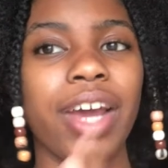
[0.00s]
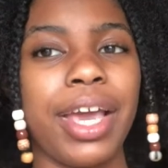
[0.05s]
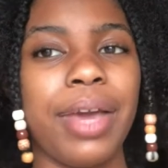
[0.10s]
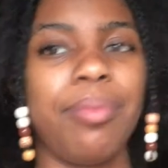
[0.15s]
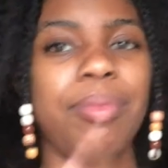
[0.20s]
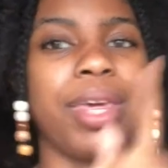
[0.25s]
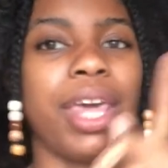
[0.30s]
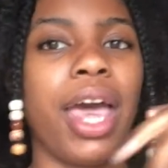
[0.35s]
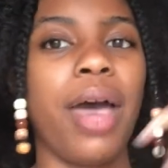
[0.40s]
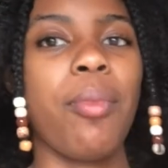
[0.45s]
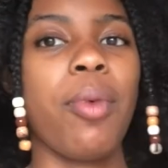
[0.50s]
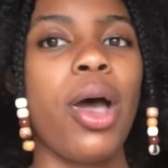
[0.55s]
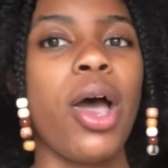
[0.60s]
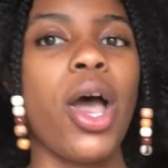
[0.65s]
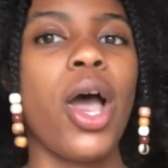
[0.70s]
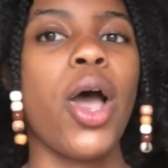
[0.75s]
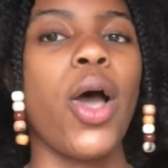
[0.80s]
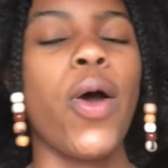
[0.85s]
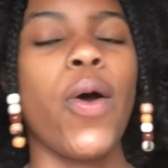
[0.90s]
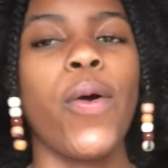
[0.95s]
hit me up
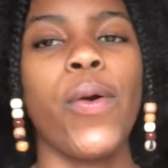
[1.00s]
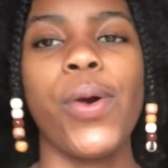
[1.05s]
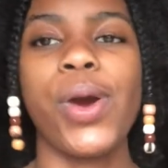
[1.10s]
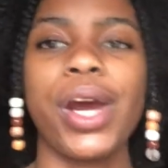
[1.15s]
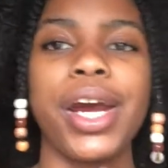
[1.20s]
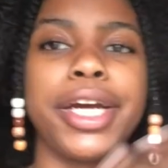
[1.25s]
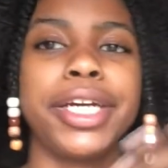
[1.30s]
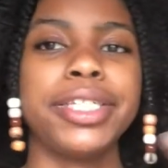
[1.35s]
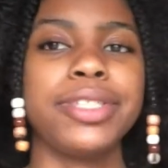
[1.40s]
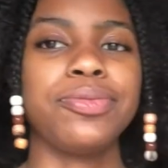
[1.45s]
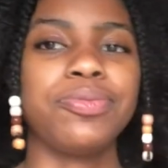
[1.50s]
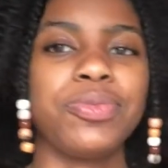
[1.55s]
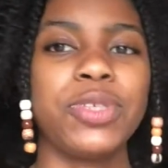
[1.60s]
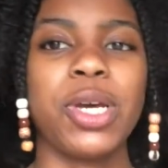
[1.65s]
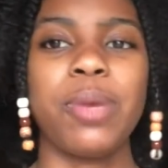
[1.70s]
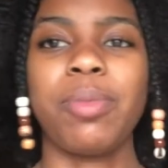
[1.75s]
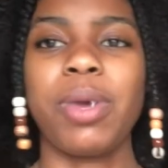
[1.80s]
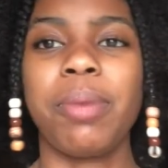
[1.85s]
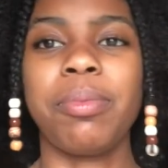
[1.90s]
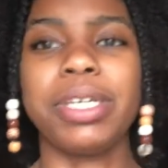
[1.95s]
or tell
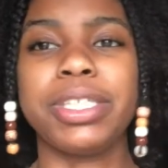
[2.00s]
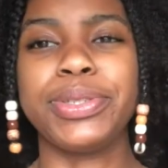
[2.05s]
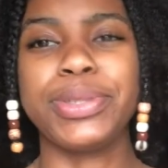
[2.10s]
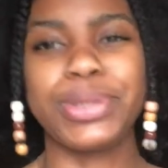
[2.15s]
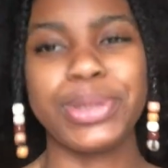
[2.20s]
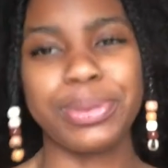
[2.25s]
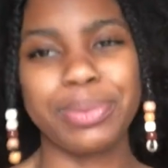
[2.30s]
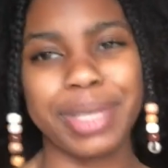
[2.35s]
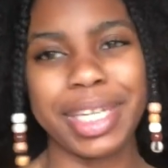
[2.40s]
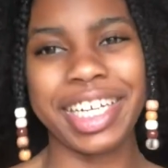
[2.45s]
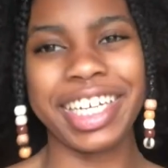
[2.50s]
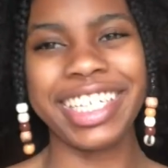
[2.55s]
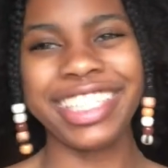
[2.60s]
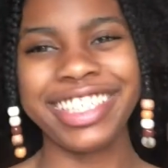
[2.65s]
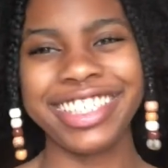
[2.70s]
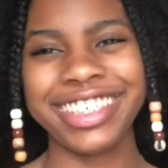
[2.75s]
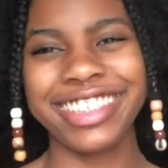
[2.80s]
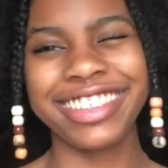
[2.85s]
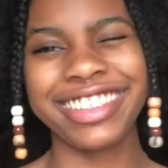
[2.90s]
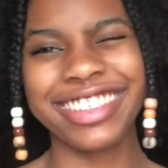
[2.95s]
me on my social medias.
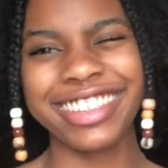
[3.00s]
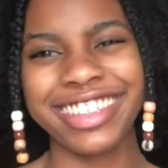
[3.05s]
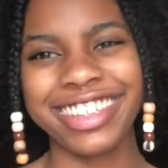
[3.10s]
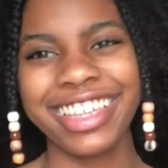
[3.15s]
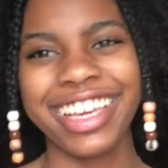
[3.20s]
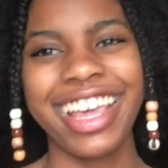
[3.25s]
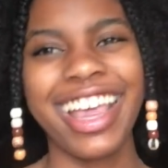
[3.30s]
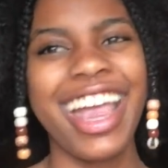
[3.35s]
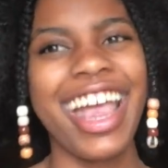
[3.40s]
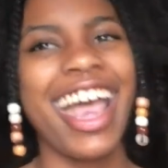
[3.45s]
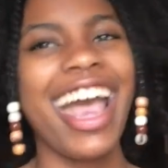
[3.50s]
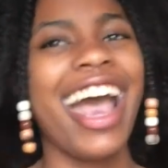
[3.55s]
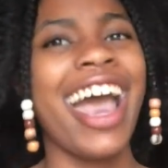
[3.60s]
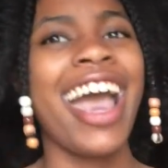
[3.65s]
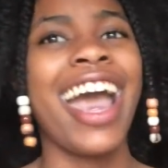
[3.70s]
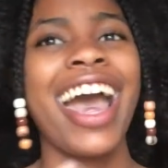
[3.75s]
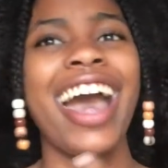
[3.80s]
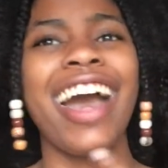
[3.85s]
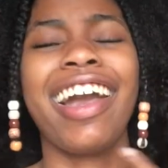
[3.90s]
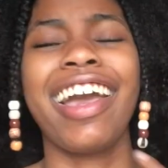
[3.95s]

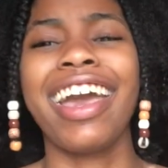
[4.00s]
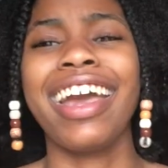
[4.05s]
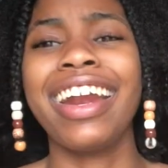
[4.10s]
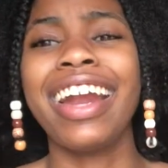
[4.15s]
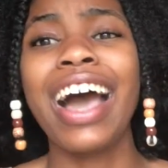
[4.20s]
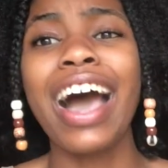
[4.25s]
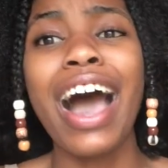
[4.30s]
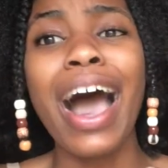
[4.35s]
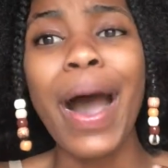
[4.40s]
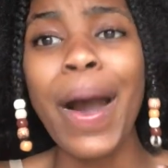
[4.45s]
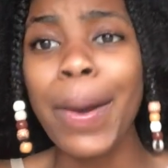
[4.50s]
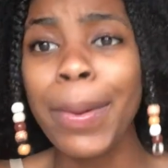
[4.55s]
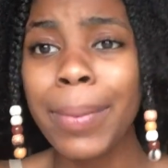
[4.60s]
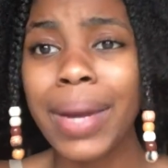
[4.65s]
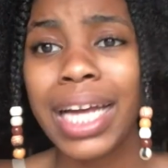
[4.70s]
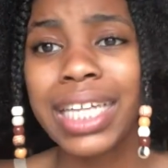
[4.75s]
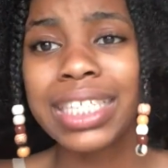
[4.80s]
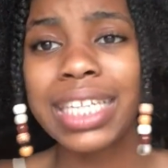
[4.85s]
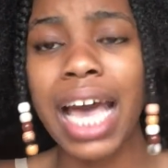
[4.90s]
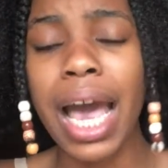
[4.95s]
Okay, now I'm
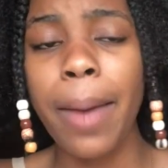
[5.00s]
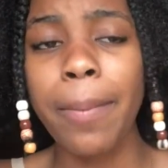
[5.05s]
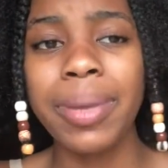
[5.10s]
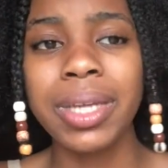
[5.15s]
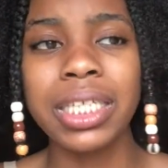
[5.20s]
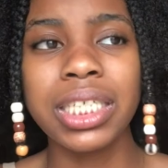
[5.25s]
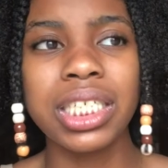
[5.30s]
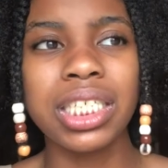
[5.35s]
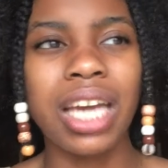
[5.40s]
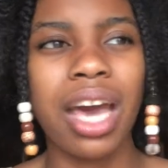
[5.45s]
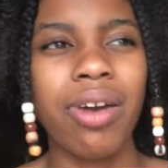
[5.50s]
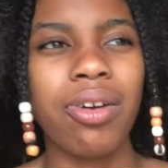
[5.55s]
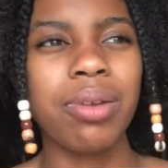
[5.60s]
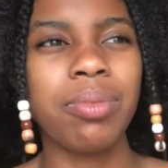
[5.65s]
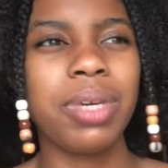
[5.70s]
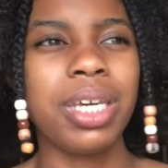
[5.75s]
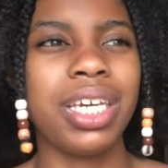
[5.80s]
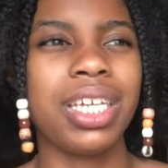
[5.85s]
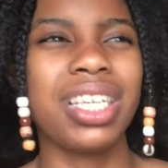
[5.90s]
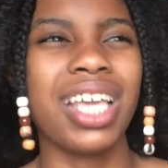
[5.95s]
about to hop in the shower
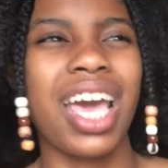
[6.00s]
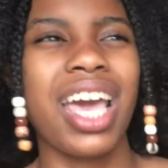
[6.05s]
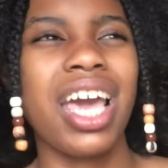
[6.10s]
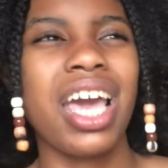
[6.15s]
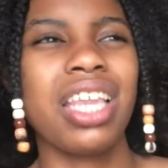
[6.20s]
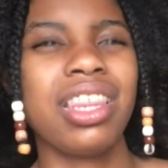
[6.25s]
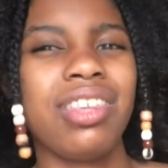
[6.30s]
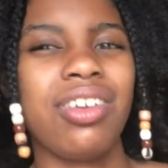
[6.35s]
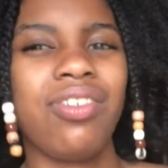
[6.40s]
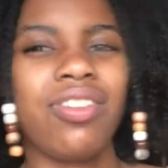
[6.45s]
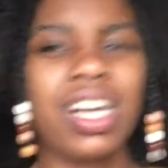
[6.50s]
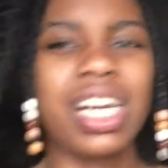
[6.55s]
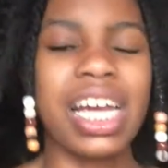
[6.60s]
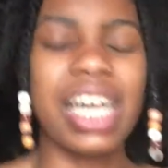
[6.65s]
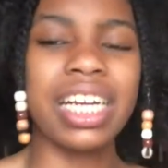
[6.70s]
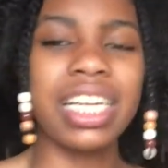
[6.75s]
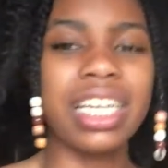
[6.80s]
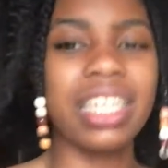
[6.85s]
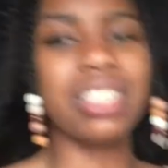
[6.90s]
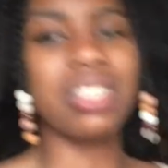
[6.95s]
because I had the great idea